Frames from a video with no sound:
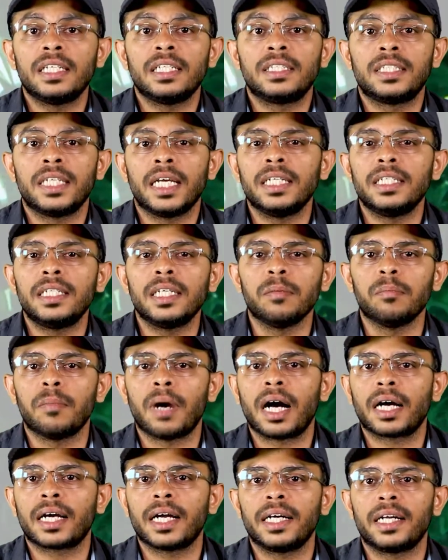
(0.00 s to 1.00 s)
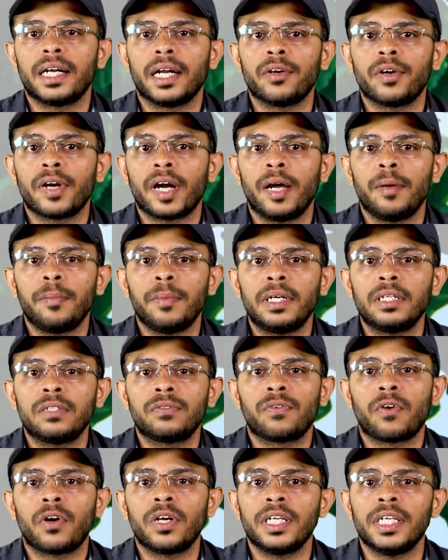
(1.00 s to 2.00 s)
the changing market requirements
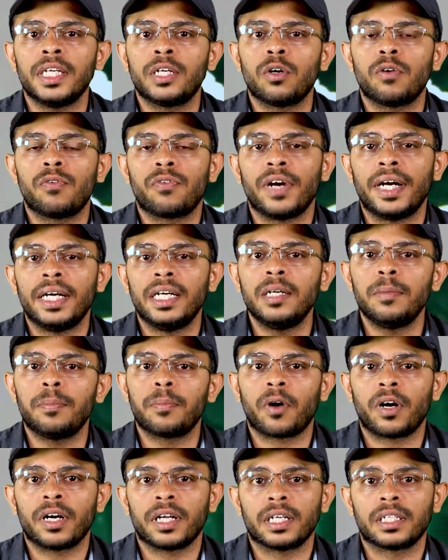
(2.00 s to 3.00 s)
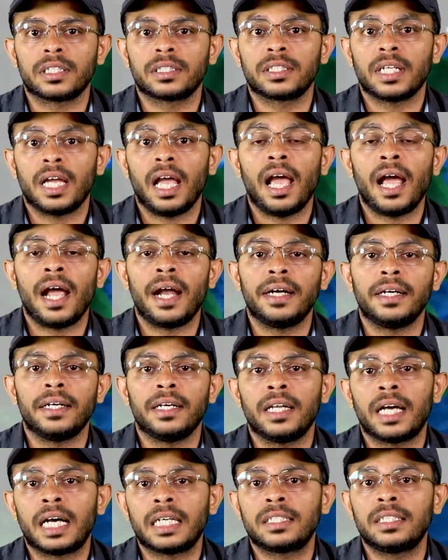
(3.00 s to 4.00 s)
for eco-friendly products,
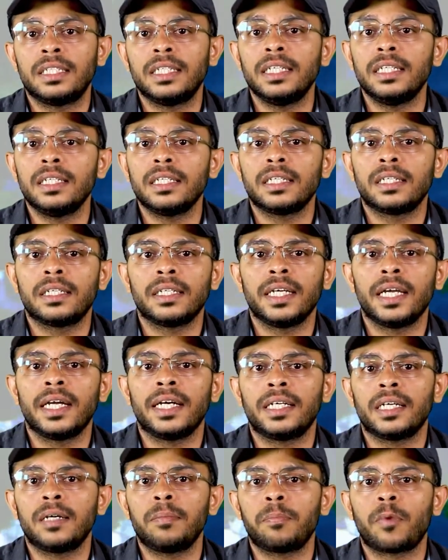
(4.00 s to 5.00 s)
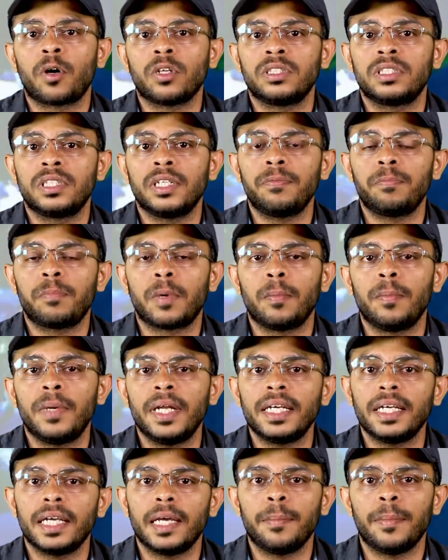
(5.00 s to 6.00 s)
and lastly, create a positive
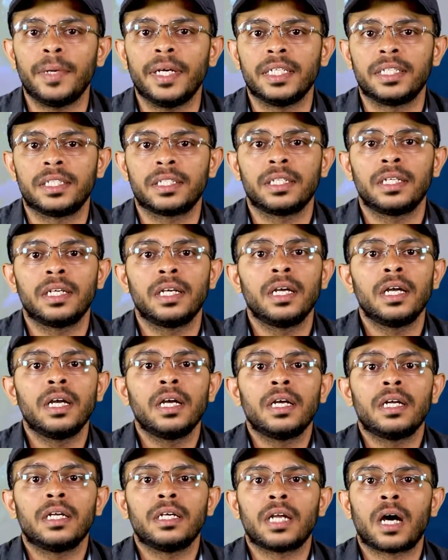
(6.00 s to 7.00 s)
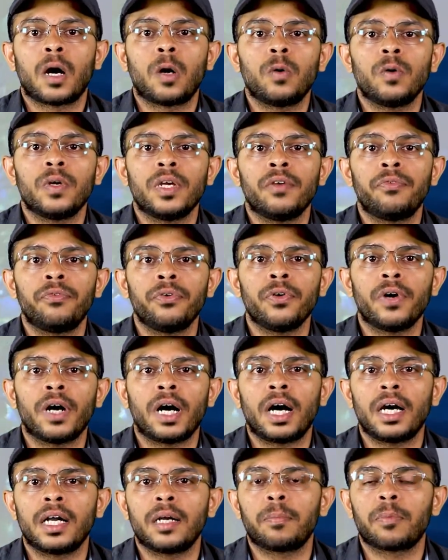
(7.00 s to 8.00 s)
public image. Now, if you
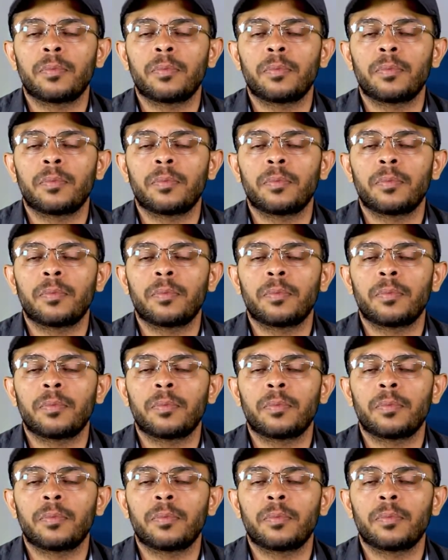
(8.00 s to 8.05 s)
are a